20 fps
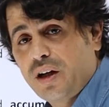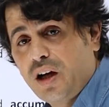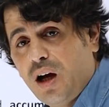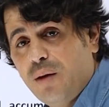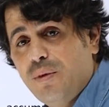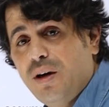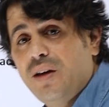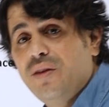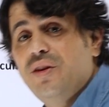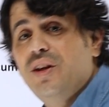
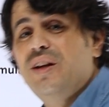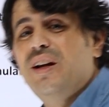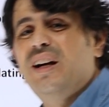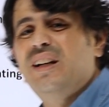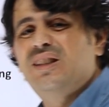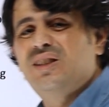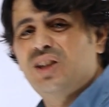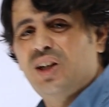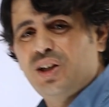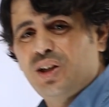comma and then I
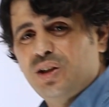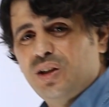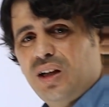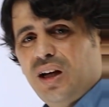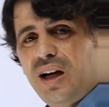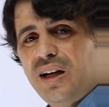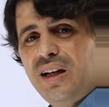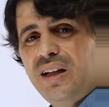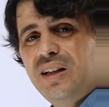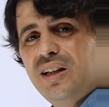
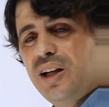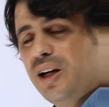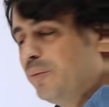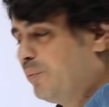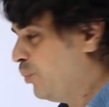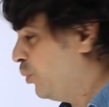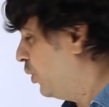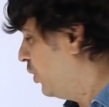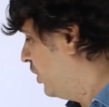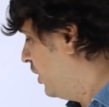ended
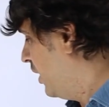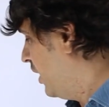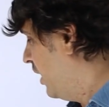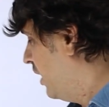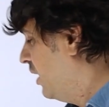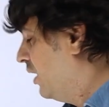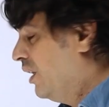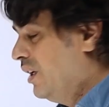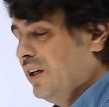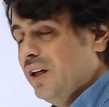up with the
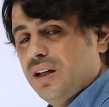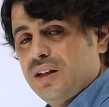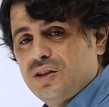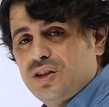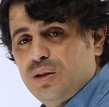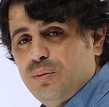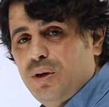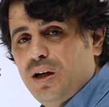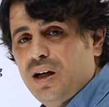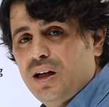
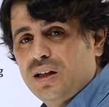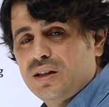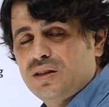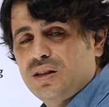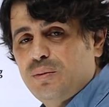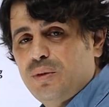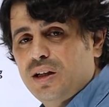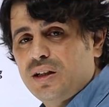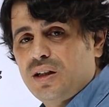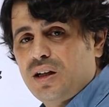
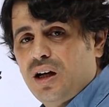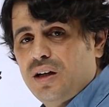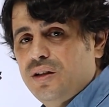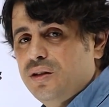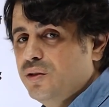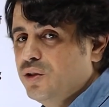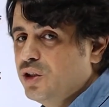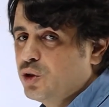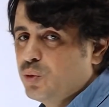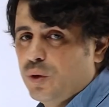
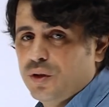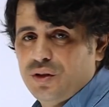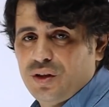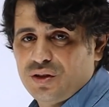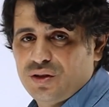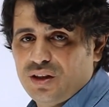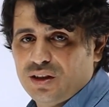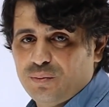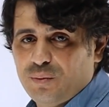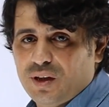semicolon. This one
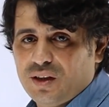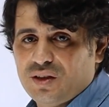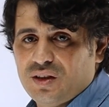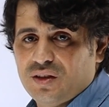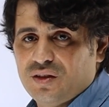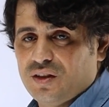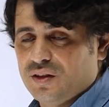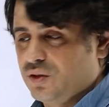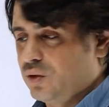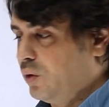does not make
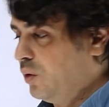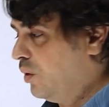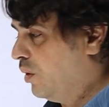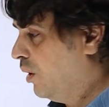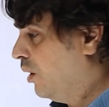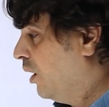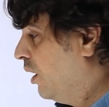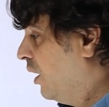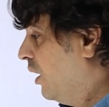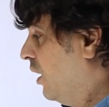sense at all.
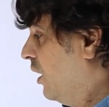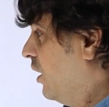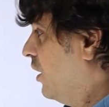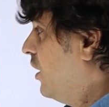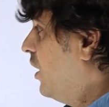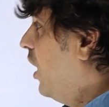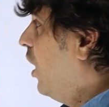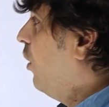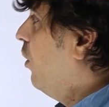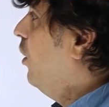
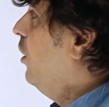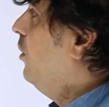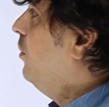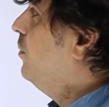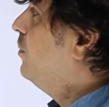Now,